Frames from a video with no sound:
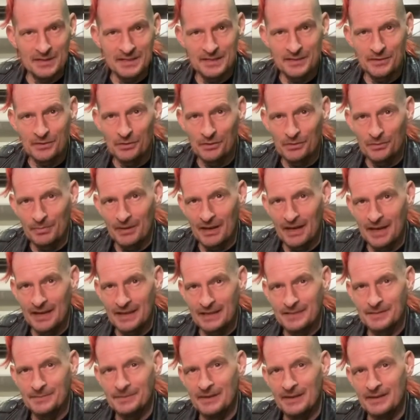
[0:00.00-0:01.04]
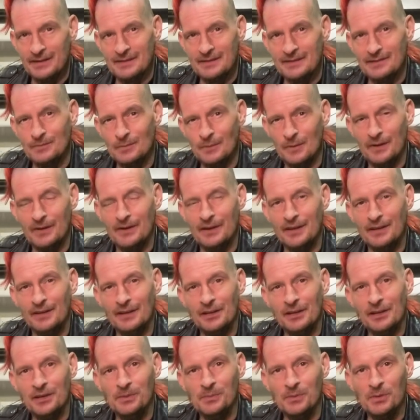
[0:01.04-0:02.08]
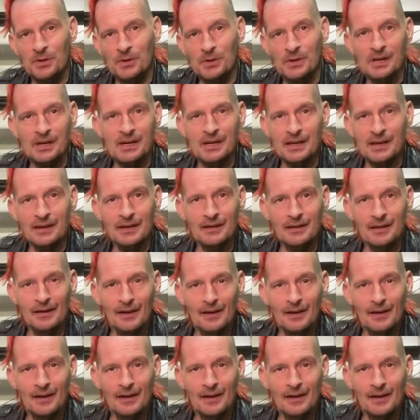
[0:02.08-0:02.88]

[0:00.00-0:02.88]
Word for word: the old blacksmiths. Within the community,